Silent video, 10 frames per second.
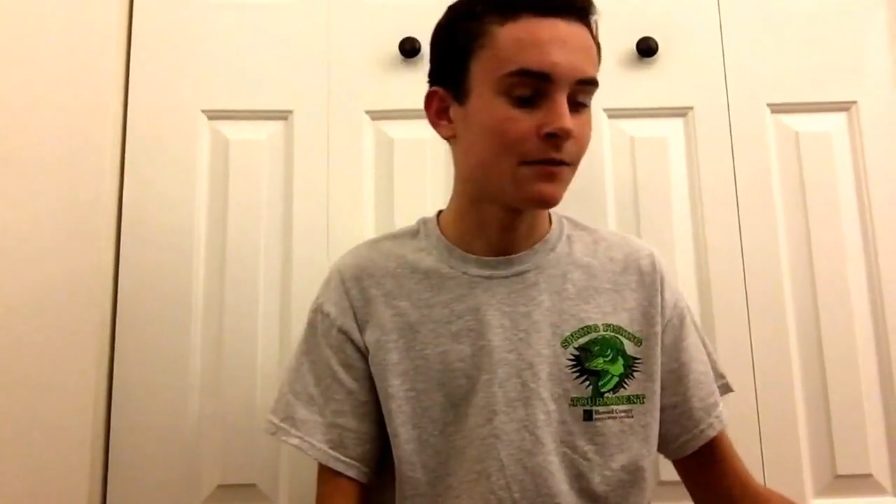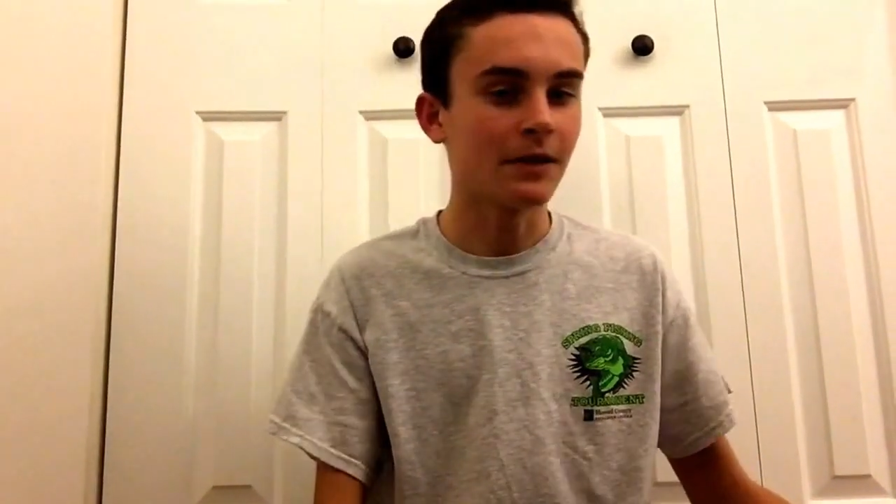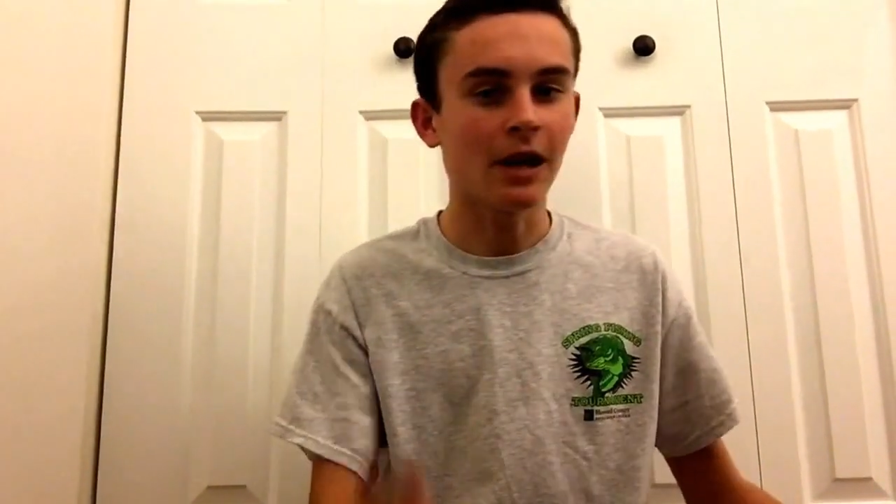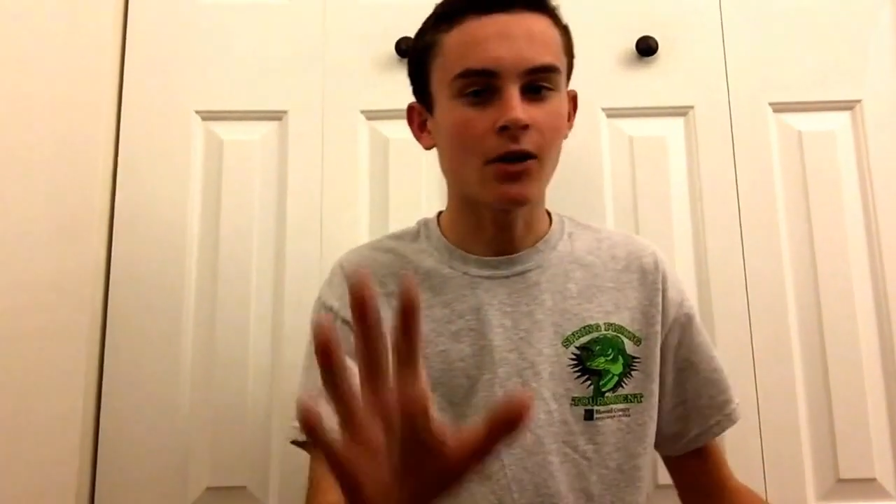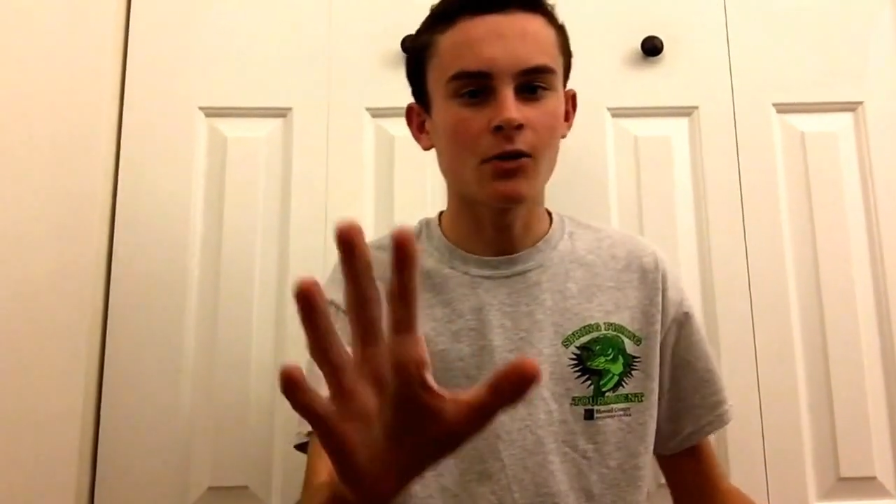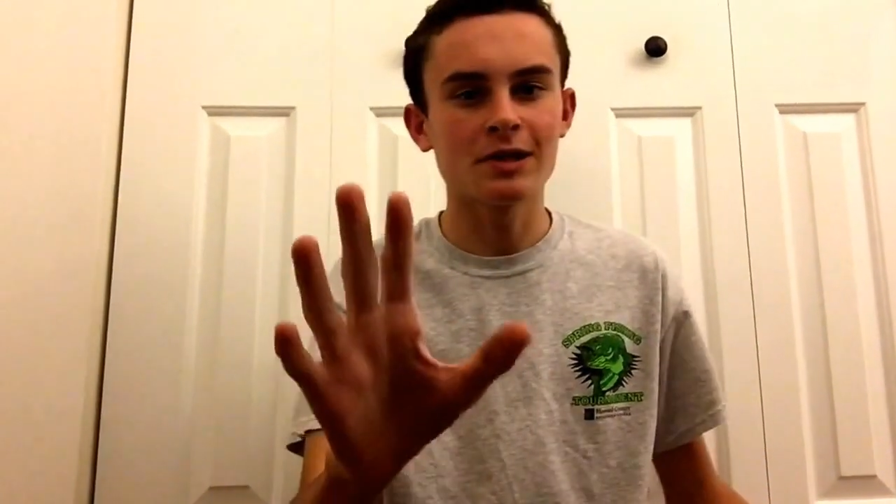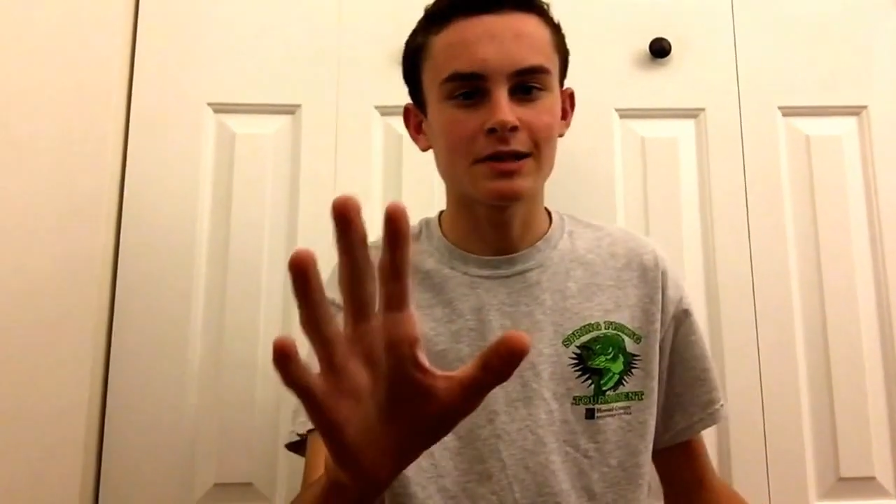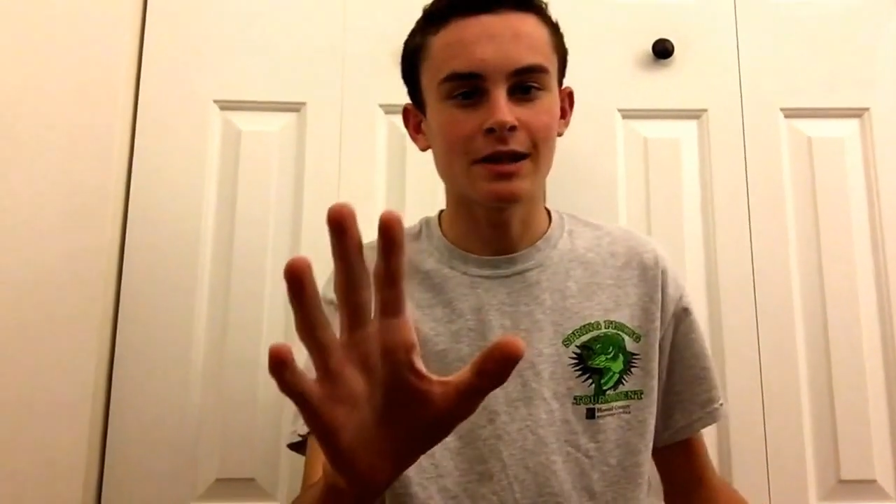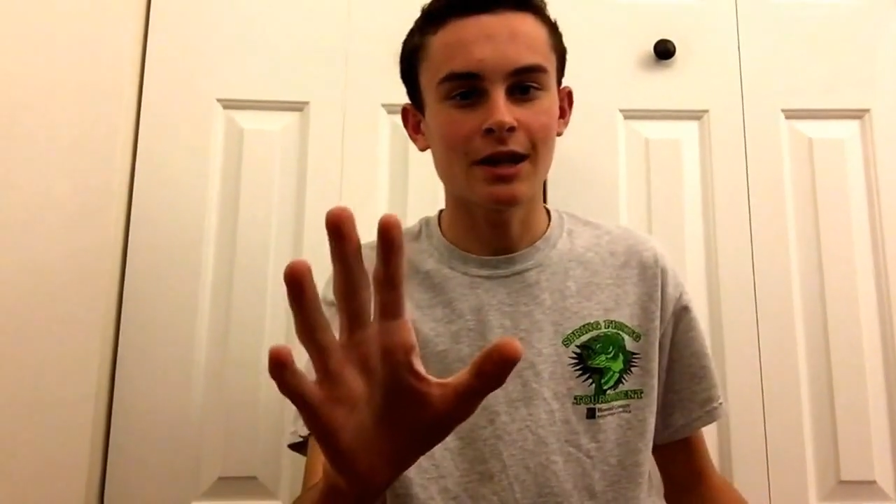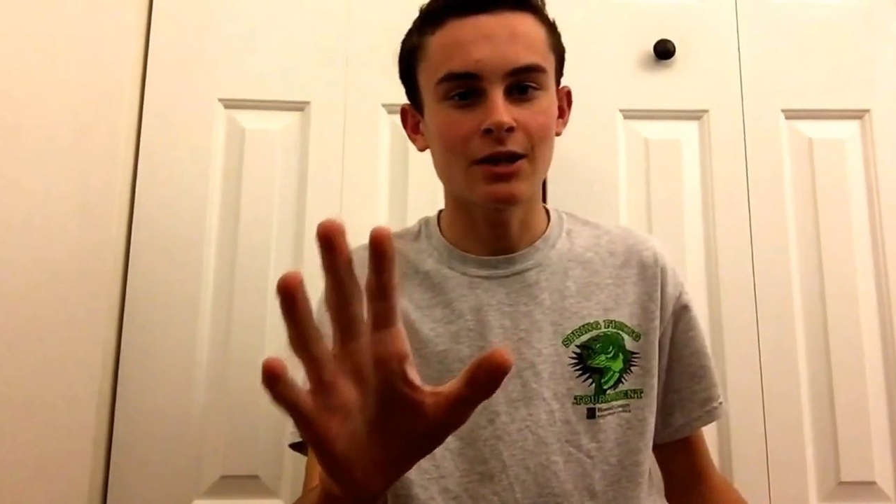Not always
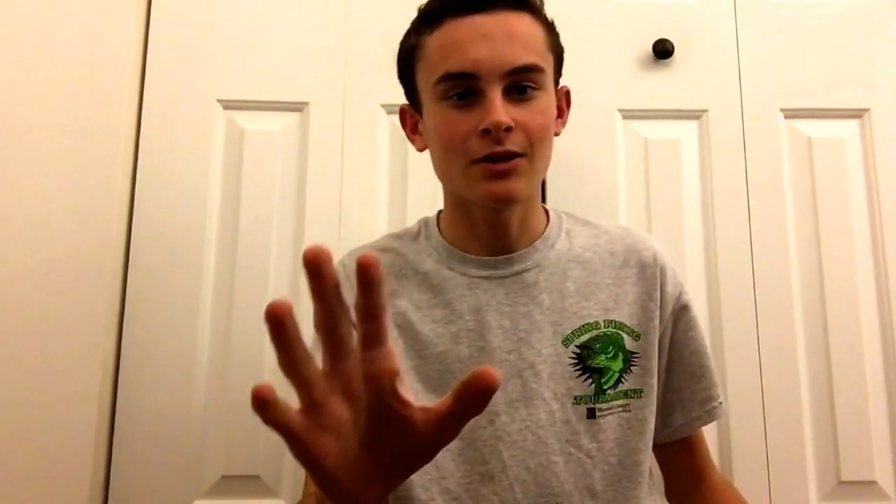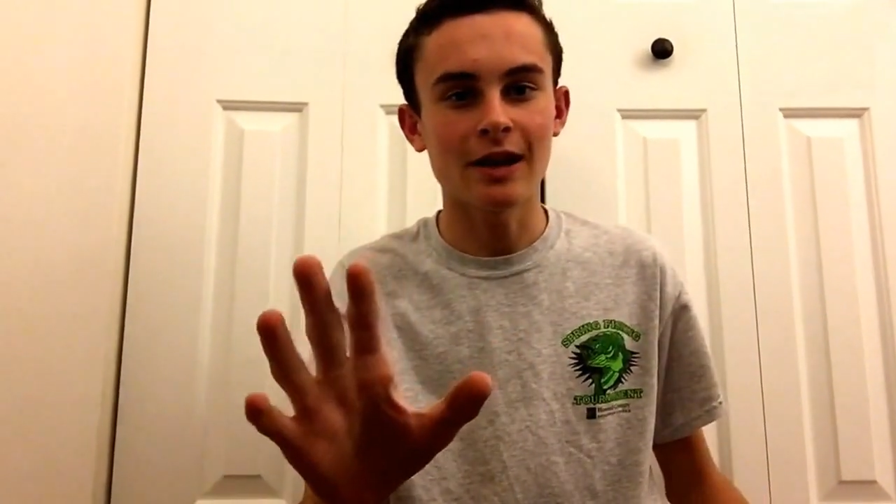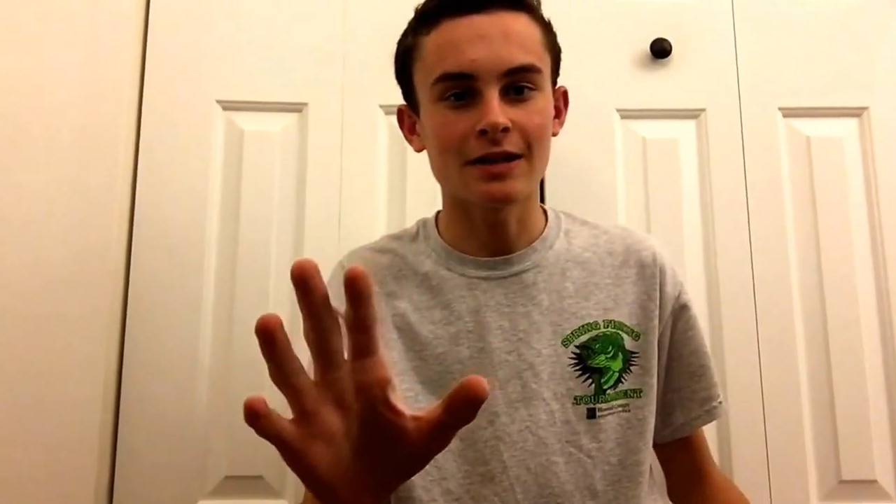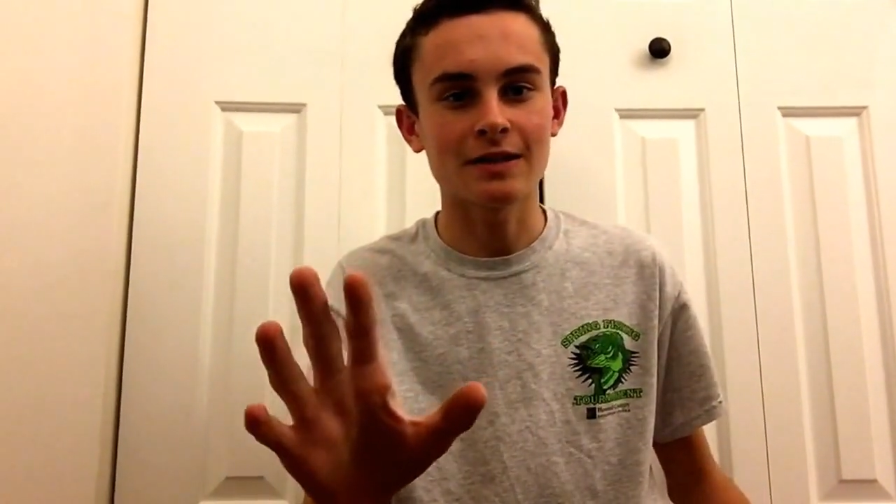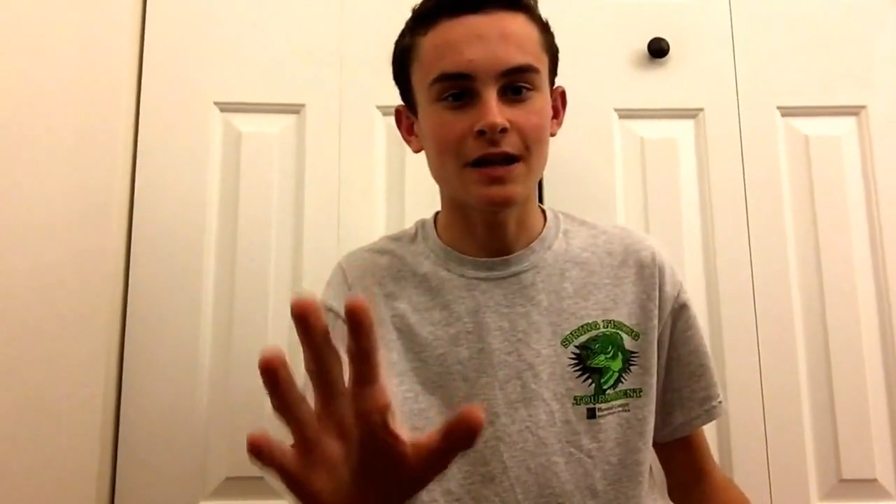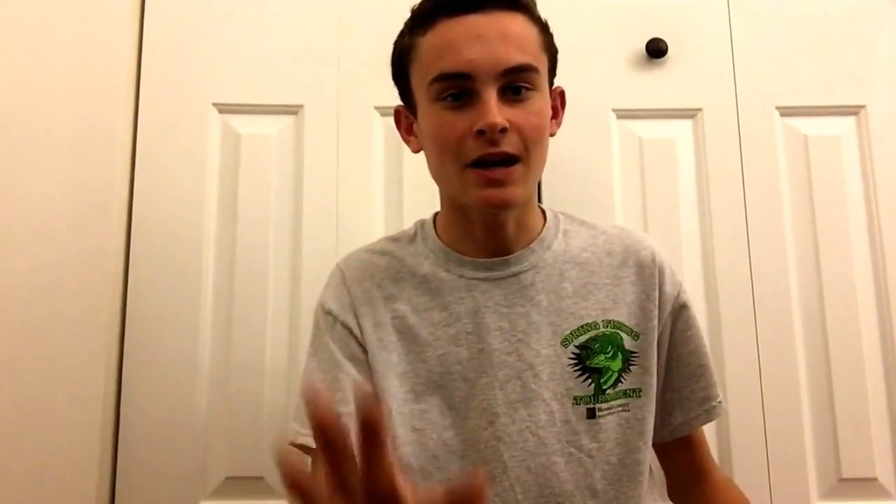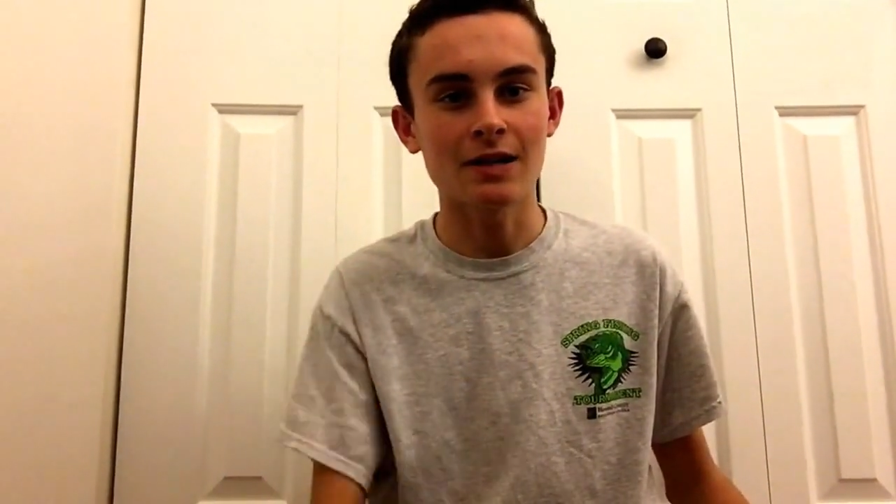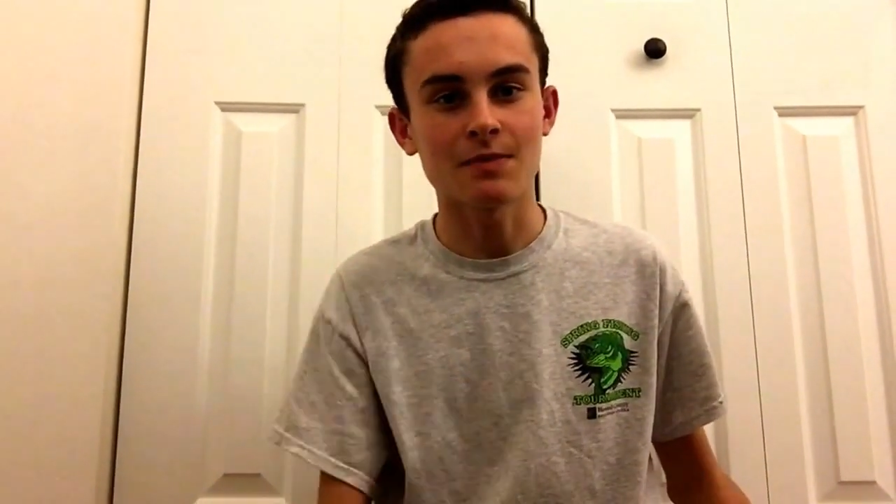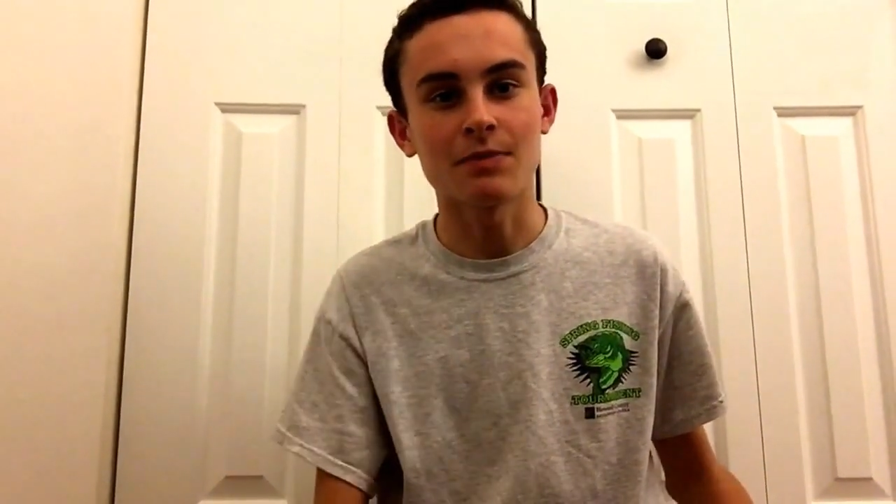gonna get you that size,